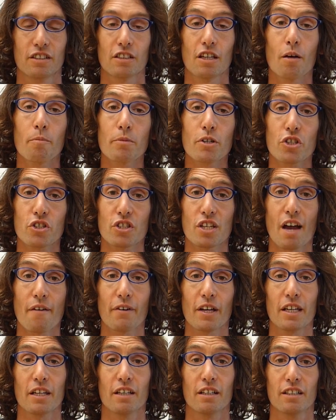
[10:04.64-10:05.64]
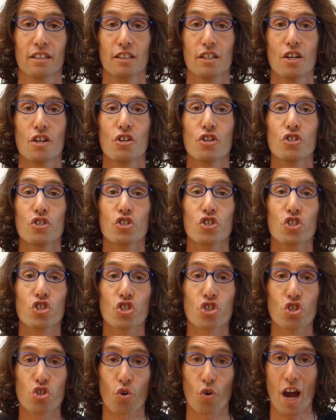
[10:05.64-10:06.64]
Number 7,
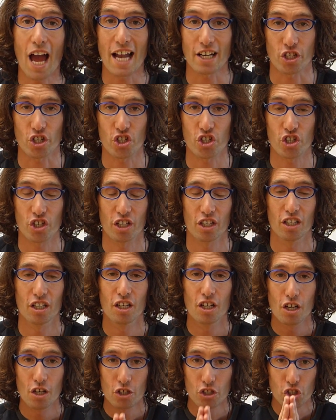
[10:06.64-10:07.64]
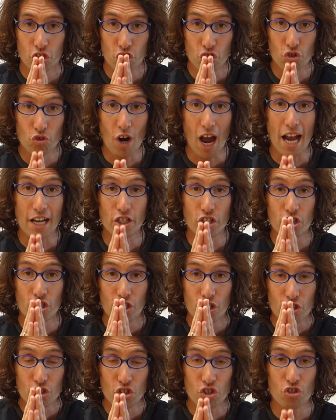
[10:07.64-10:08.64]
stretch. Stretch,
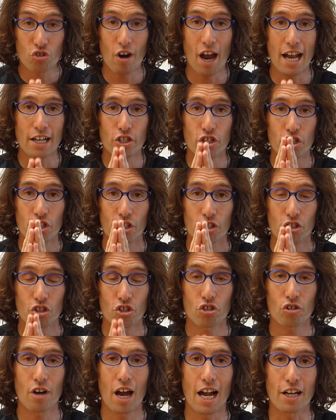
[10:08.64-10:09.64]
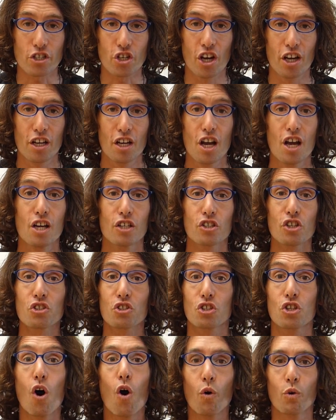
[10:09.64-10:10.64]
stretch, stretch.
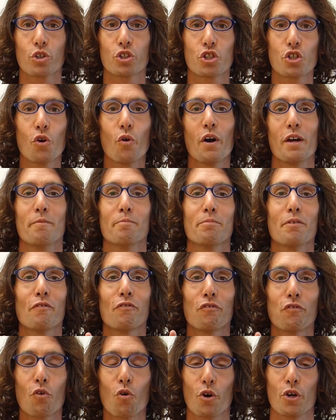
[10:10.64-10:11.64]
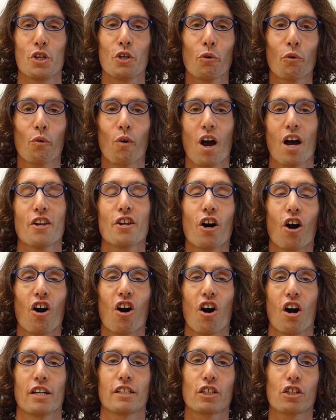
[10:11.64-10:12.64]
Just don't do it before you run
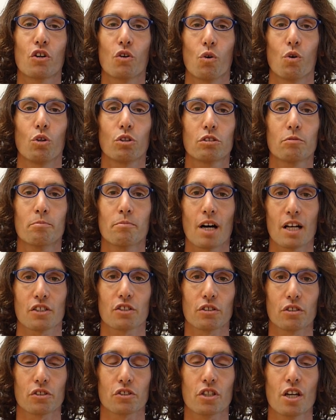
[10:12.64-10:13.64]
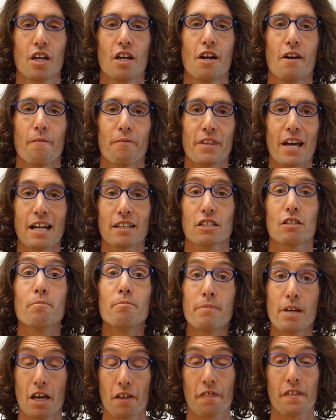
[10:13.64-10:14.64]
on cold muscles. That's a
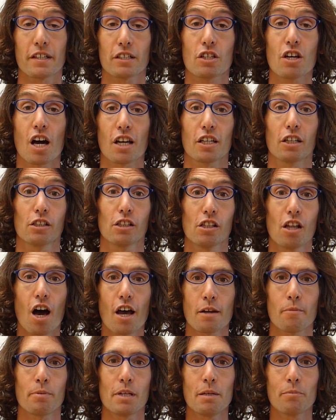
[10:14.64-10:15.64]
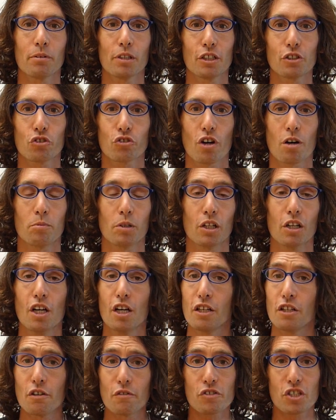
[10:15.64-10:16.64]
myth that's gotten a lot of people in trouble.
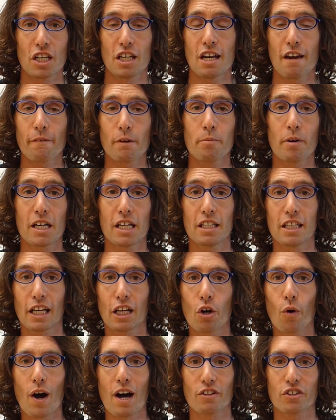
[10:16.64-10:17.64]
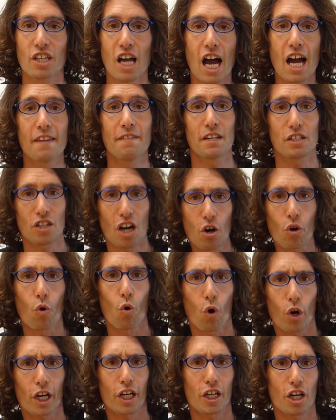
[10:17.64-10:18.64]
You've seen everybody, they go outside, they start
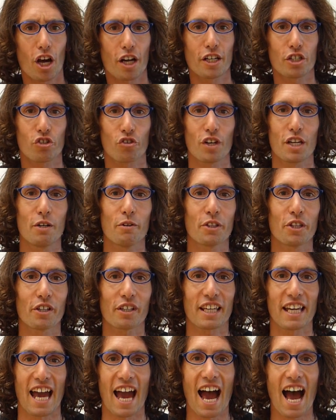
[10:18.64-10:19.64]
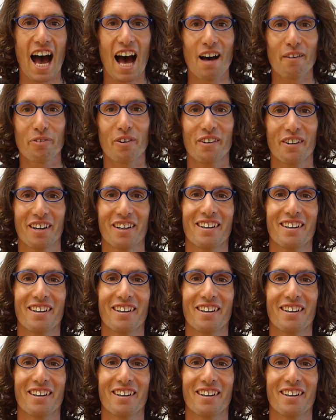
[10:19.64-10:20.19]
horking on a tree with their calf